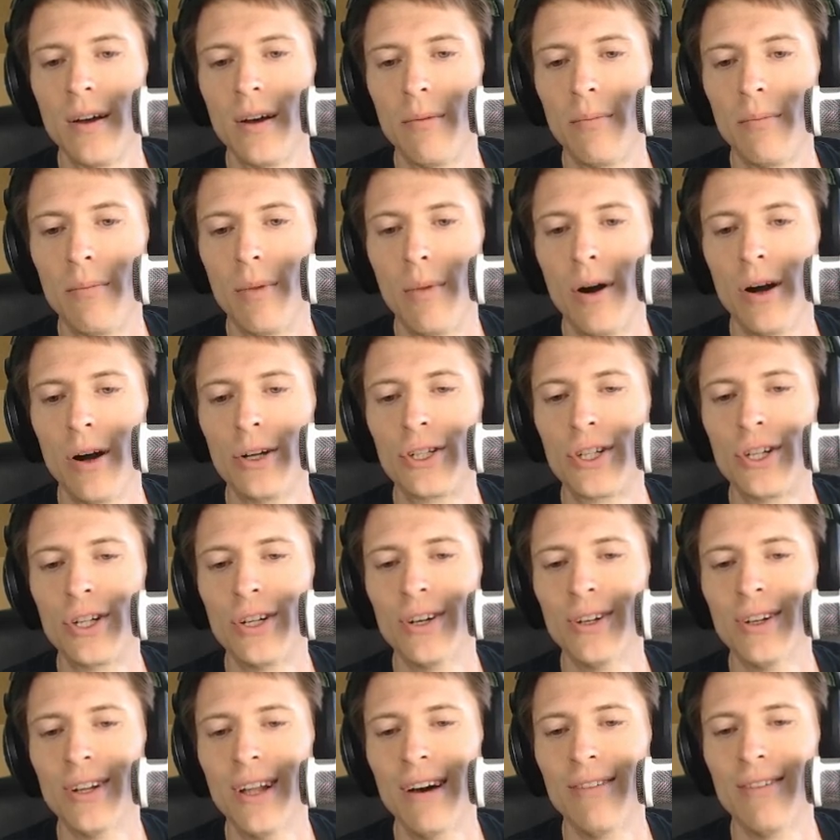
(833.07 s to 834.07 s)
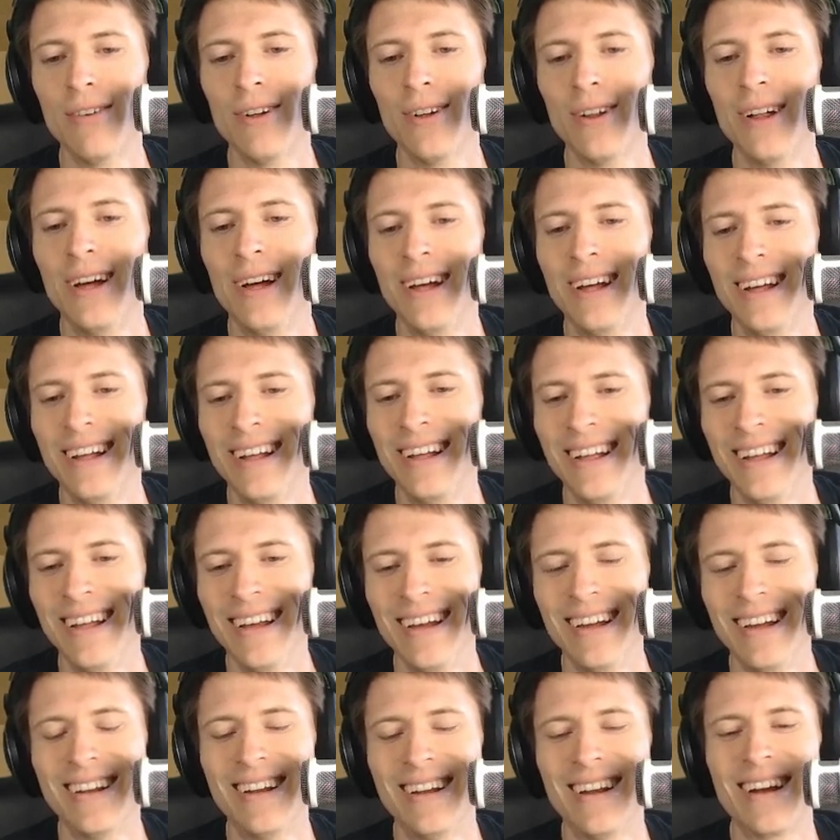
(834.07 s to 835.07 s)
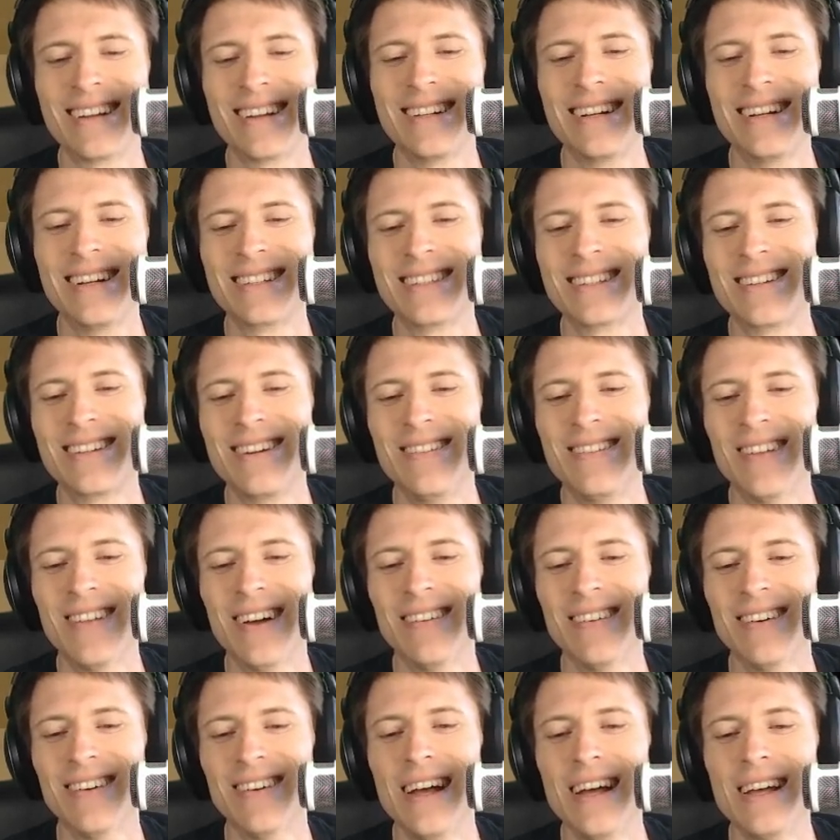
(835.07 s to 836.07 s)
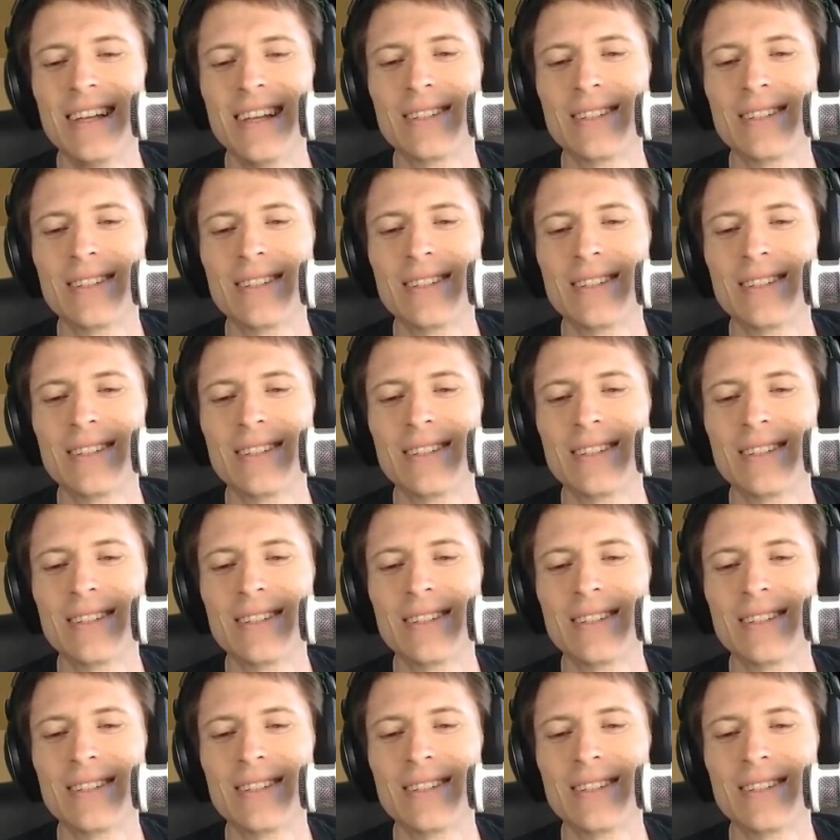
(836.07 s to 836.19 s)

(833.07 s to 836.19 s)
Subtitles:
marginal level, not an extreme level.